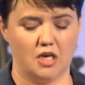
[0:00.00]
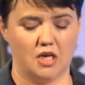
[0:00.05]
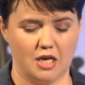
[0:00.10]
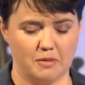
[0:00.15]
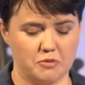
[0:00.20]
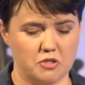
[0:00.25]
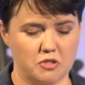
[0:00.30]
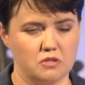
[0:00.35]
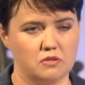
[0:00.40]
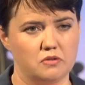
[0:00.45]

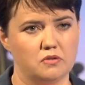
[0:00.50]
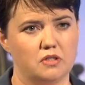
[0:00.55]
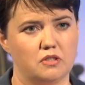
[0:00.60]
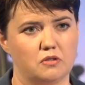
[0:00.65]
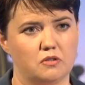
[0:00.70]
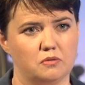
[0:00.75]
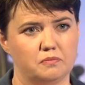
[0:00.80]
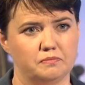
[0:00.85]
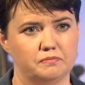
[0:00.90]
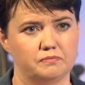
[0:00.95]
Absolutely
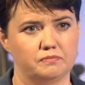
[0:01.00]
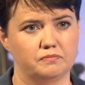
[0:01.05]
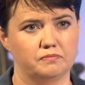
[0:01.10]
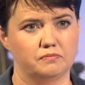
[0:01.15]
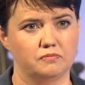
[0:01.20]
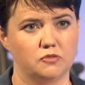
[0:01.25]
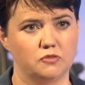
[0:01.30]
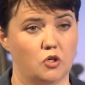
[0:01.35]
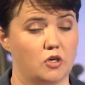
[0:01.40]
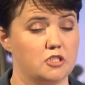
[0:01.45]
not.
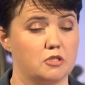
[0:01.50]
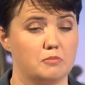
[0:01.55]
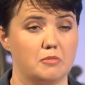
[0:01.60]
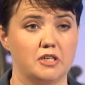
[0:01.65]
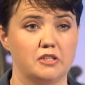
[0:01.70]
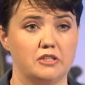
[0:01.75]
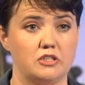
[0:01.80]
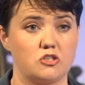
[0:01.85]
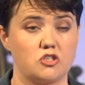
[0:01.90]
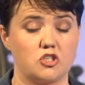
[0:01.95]
Not under my
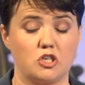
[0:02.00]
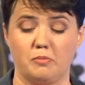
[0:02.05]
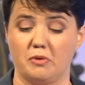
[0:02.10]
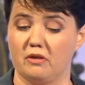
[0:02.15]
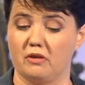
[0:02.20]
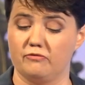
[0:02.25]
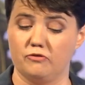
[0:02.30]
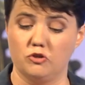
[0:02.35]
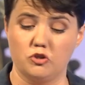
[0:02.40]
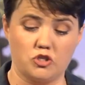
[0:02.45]
leadership. And
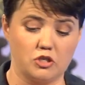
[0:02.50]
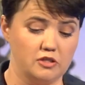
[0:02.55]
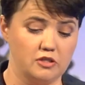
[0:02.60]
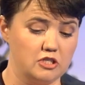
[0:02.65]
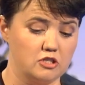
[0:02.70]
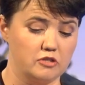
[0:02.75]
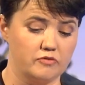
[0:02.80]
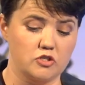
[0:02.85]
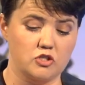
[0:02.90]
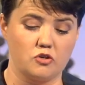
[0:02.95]
a future
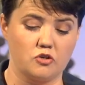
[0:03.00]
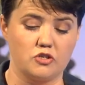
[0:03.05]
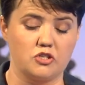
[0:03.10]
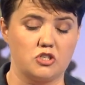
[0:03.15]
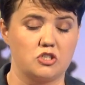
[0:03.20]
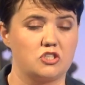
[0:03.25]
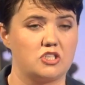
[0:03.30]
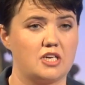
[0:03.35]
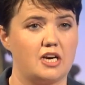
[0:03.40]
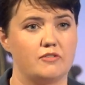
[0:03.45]
leader of the Scottish
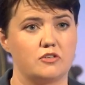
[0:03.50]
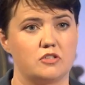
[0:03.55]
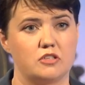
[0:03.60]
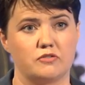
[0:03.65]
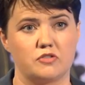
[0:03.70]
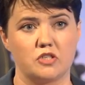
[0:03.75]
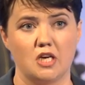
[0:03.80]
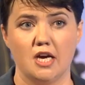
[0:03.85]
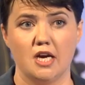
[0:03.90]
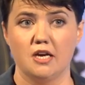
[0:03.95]

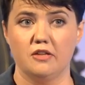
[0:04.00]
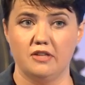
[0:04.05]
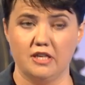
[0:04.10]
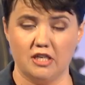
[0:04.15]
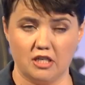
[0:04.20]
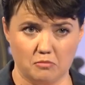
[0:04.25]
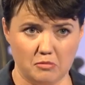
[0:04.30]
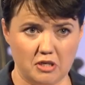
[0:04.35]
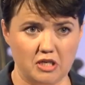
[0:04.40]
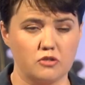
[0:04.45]
Conservatives, they
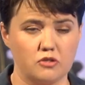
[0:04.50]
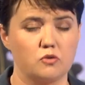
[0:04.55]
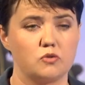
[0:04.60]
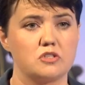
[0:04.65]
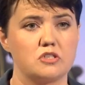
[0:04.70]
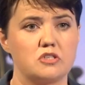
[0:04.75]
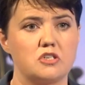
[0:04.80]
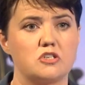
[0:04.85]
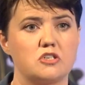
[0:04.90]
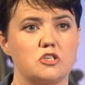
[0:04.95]
can make their own
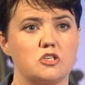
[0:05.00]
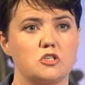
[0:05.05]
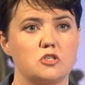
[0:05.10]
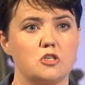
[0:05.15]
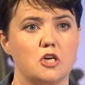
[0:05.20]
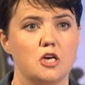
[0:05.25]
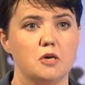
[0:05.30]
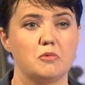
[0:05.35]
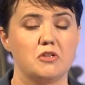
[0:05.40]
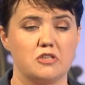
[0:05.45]
decisions,
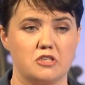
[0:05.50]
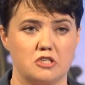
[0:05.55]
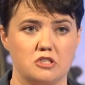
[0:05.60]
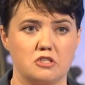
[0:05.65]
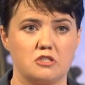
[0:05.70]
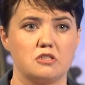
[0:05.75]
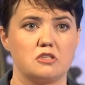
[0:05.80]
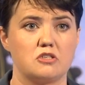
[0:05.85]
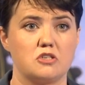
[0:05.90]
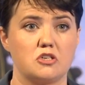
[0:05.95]
but this is
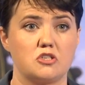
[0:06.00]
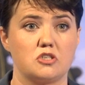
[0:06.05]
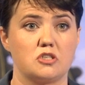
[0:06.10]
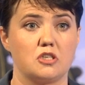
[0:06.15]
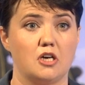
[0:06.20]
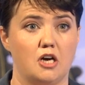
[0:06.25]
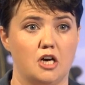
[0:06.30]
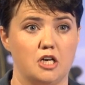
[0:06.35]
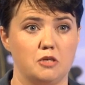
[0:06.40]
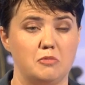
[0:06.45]
the decision
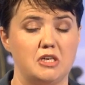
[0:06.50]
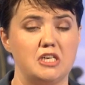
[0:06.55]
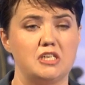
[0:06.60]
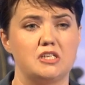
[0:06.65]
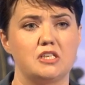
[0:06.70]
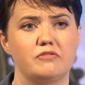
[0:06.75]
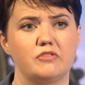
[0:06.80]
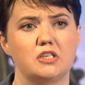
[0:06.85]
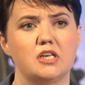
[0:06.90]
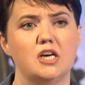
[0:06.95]
that I make.
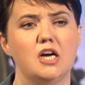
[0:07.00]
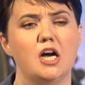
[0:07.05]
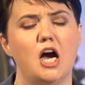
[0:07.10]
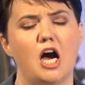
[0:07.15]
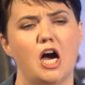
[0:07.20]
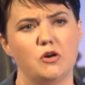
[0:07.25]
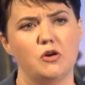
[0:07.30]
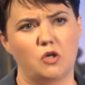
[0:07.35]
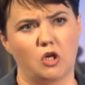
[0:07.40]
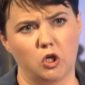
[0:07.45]
Given
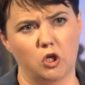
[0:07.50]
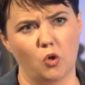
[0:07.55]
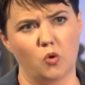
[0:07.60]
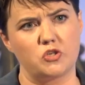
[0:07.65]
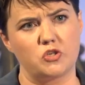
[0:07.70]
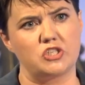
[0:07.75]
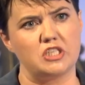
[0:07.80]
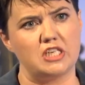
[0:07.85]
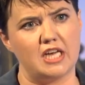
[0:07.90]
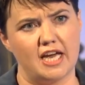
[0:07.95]
how
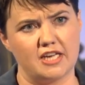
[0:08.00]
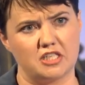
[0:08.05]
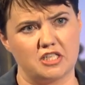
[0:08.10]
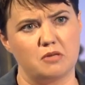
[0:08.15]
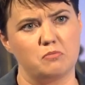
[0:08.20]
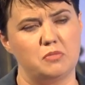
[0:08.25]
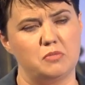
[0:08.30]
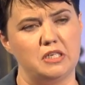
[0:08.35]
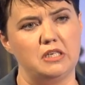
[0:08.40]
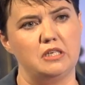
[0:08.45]
close the
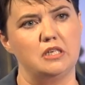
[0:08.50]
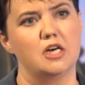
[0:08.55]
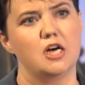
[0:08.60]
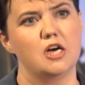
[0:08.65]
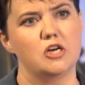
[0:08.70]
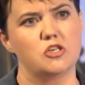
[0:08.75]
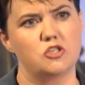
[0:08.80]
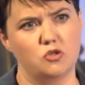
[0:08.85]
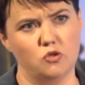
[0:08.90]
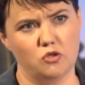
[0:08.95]
SNP
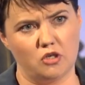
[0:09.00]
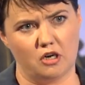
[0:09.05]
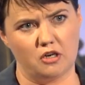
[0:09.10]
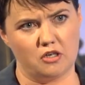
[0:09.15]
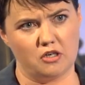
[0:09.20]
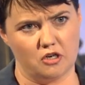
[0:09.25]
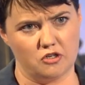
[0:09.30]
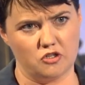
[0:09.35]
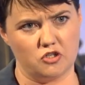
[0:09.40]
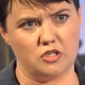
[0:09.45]
took our
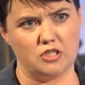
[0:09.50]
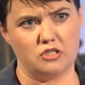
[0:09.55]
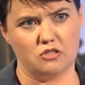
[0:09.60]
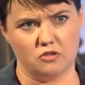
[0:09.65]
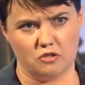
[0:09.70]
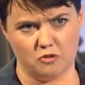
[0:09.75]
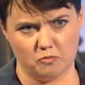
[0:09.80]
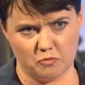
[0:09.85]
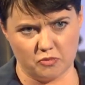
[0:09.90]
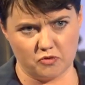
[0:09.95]
country to
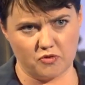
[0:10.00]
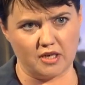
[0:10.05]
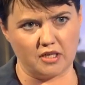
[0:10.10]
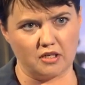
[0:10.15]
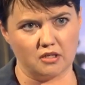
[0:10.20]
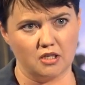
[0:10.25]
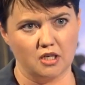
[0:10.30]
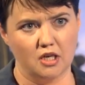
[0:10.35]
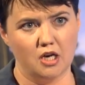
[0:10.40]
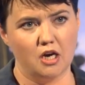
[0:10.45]
the
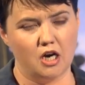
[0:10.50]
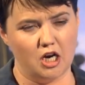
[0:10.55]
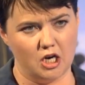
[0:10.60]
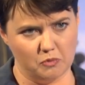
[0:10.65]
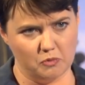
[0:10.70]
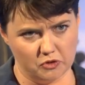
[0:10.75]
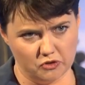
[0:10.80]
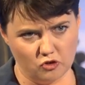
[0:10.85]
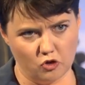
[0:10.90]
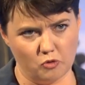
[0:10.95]
brink, I
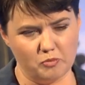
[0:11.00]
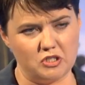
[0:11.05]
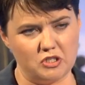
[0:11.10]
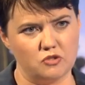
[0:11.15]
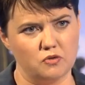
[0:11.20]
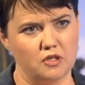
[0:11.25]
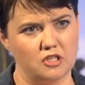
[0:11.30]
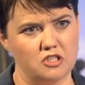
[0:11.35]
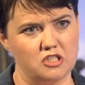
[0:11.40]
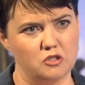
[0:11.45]
will not be
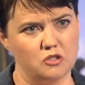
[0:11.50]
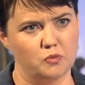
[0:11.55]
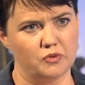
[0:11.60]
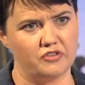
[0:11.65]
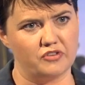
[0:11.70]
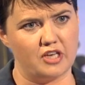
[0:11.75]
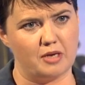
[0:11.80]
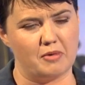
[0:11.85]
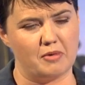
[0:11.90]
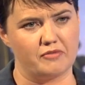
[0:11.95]
doing a deal with
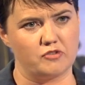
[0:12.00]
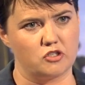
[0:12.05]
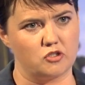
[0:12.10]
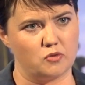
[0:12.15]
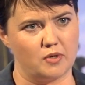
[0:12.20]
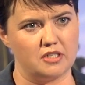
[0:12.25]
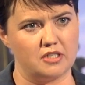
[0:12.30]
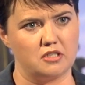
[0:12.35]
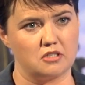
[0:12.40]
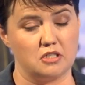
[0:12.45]
them after
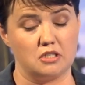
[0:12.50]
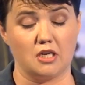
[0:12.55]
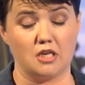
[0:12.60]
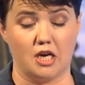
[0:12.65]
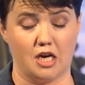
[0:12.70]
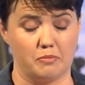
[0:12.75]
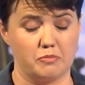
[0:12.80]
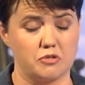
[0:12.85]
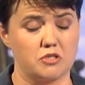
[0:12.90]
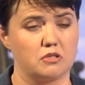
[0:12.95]
2016.
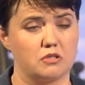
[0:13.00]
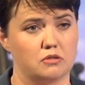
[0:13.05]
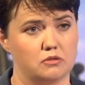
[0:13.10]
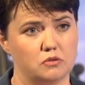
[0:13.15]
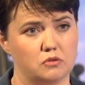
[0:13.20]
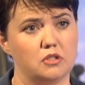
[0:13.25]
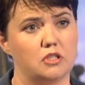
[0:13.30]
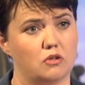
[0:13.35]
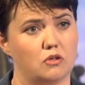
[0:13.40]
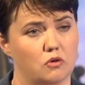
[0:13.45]

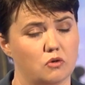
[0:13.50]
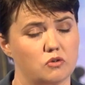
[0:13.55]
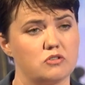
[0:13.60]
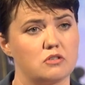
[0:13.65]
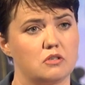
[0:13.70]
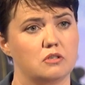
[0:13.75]
Absolutely not.